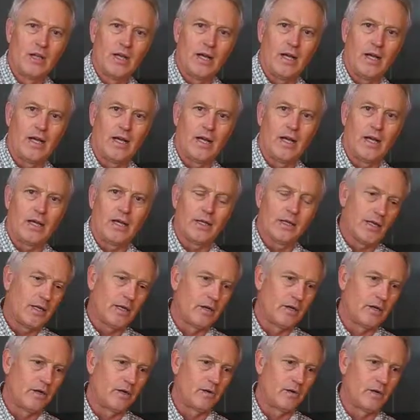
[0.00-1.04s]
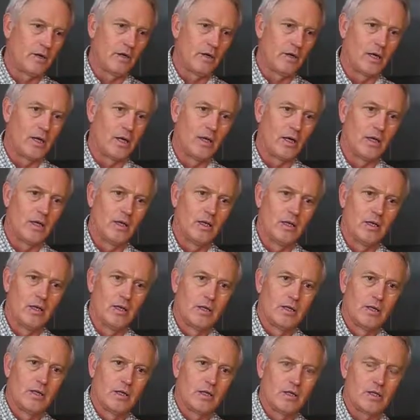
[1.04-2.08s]
And
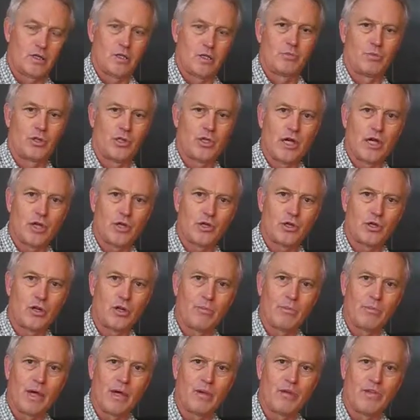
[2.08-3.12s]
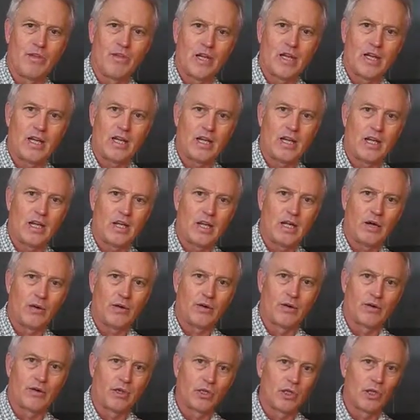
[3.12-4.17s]
a substantial amount of that heat,
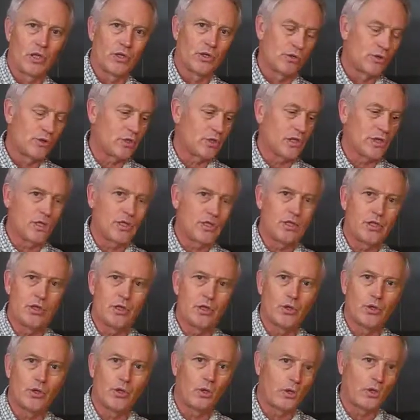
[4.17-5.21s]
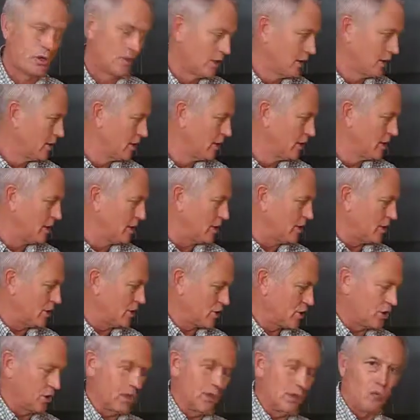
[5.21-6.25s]
however, goes into
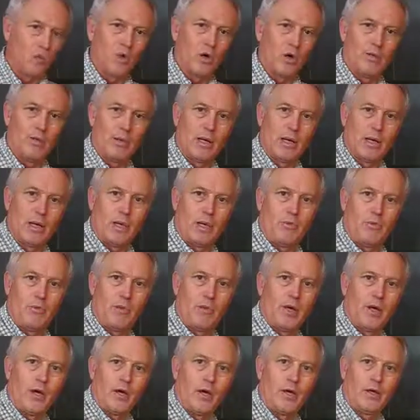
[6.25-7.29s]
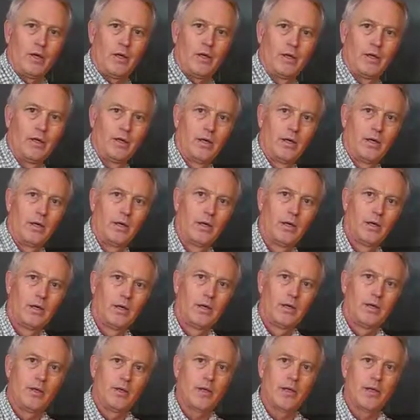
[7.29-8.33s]
initially warming up the
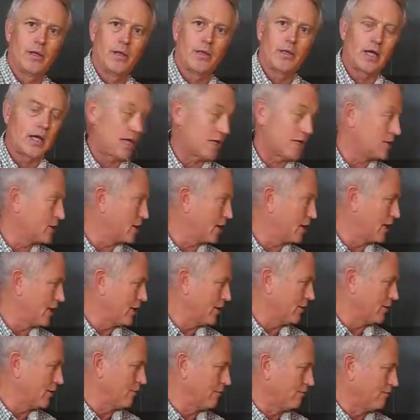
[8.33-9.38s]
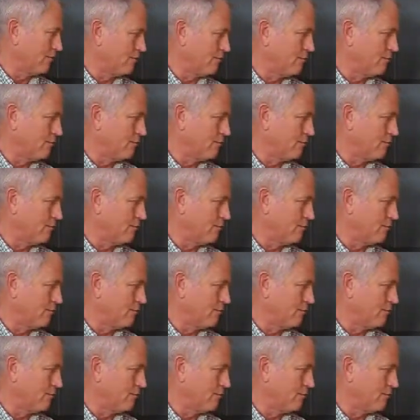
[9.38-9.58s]
cast iron